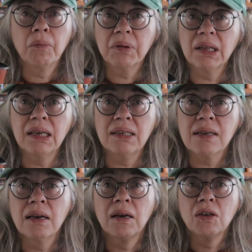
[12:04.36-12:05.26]

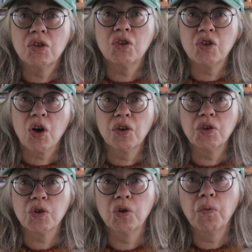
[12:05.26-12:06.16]
Please
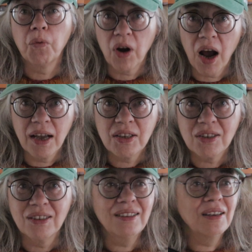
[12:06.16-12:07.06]
don't do what I
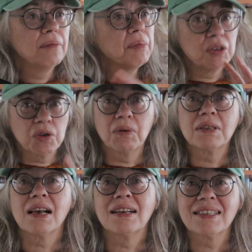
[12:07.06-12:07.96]
do, but do
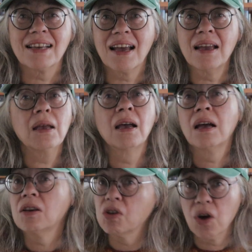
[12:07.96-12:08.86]
as I say.
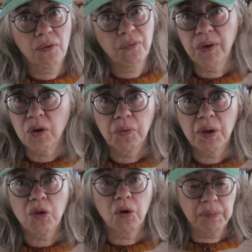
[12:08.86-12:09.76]
Don't fiddle
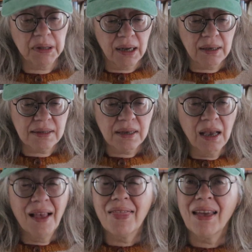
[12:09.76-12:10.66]
with your plants.
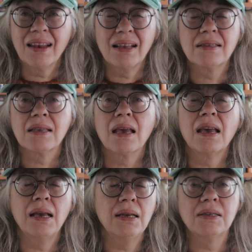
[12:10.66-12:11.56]
That is the
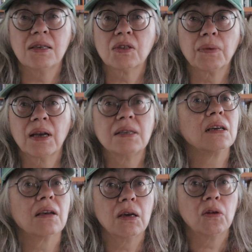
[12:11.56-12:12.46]
easiest way
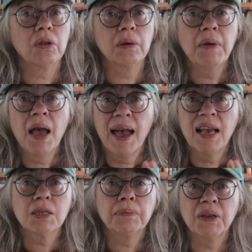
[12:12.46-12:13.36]
to kill them,
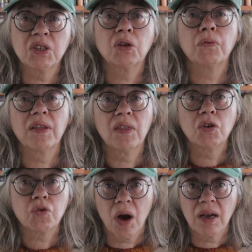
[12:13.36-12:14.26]
especially when
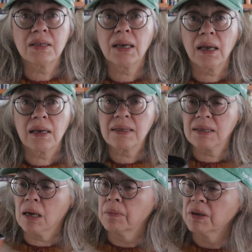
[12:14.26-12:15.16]
they're trying to get
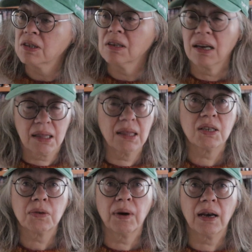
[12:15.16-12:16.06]
established like
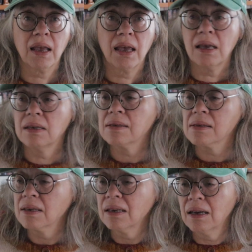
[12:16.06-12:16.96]
this one
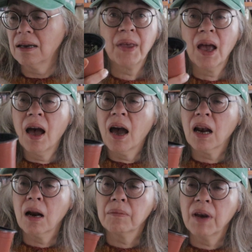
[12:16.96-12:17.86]
is.
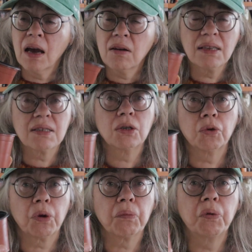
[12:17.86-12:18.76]
And I'm now
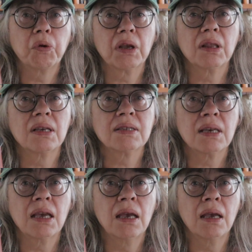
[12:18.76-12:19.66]
considering putting
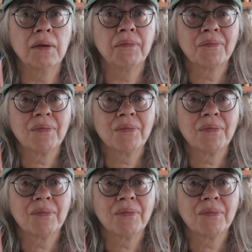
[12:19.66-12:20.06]
this in